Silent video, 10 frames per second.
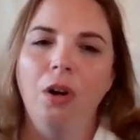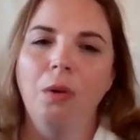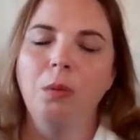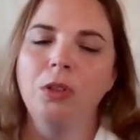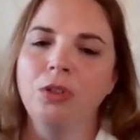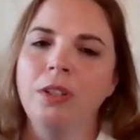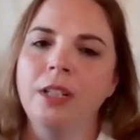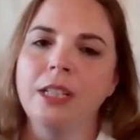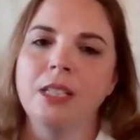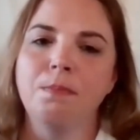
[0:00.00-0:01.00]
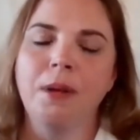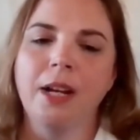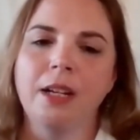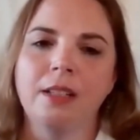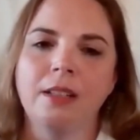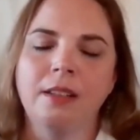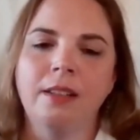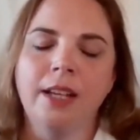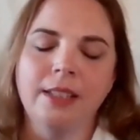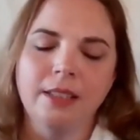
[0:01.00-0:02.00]
We shouldn't expect
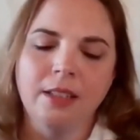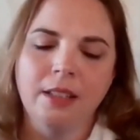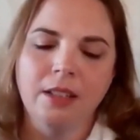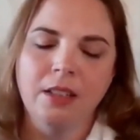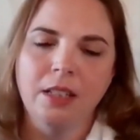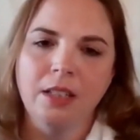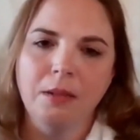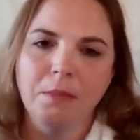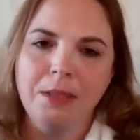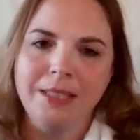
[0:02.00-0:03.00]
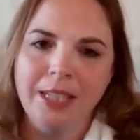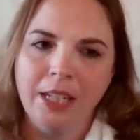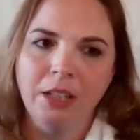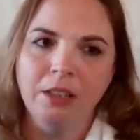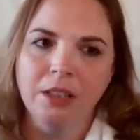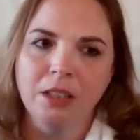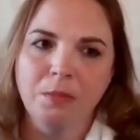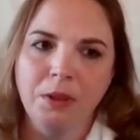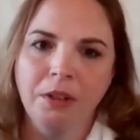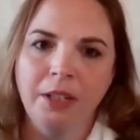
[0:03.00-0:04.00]
that particular
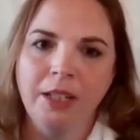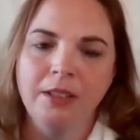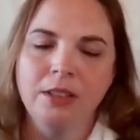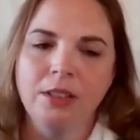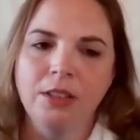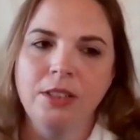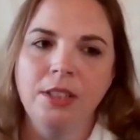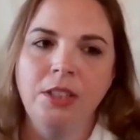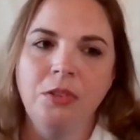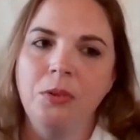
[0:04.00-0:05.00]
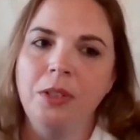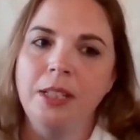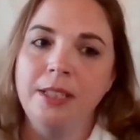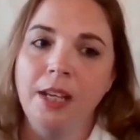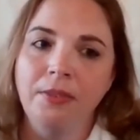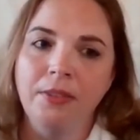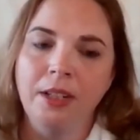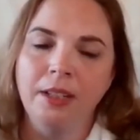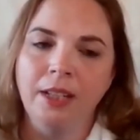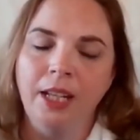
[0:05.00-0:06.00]
experience to continue
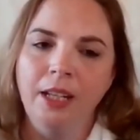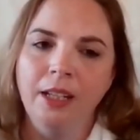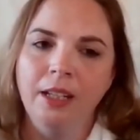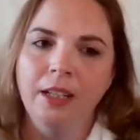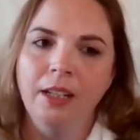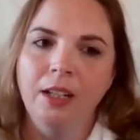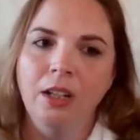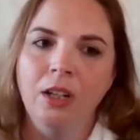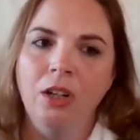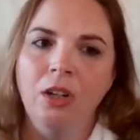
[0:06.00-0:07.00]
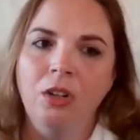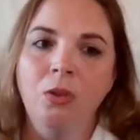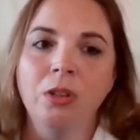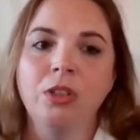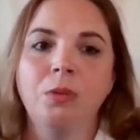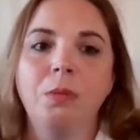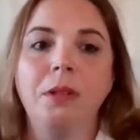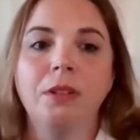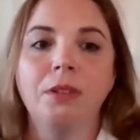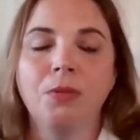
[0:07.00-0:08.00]
indefinitely, nor should we
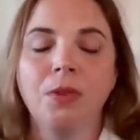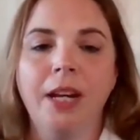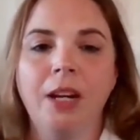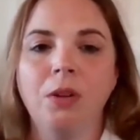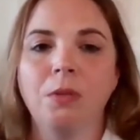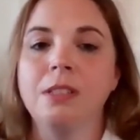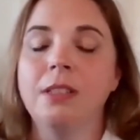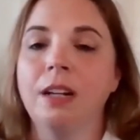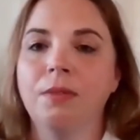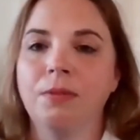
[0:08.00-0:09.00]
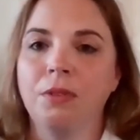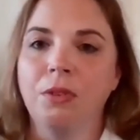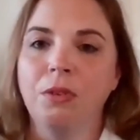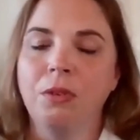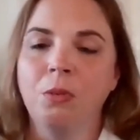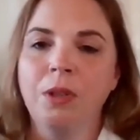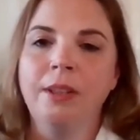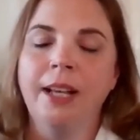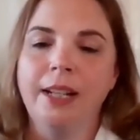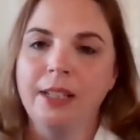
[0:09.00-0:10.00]
be afraid or resentful
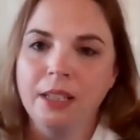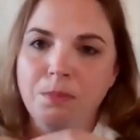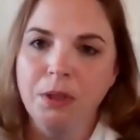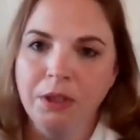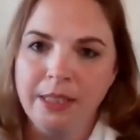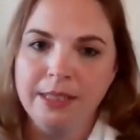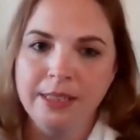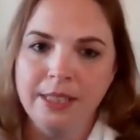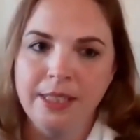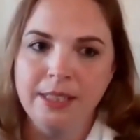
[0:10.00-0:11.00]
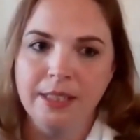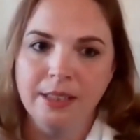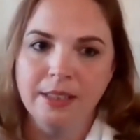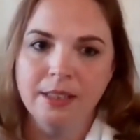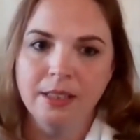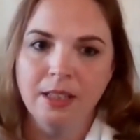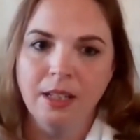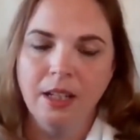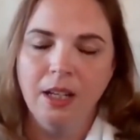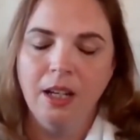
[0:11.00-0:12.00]
when that experience ceases.
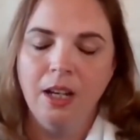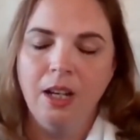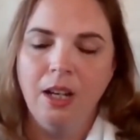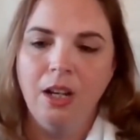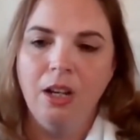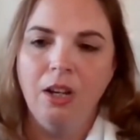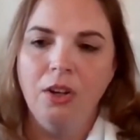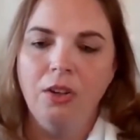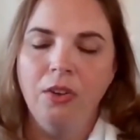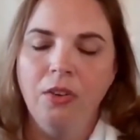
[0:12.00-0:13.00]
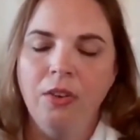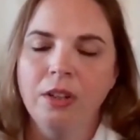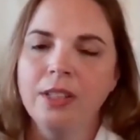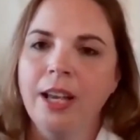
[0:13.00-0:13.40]
There's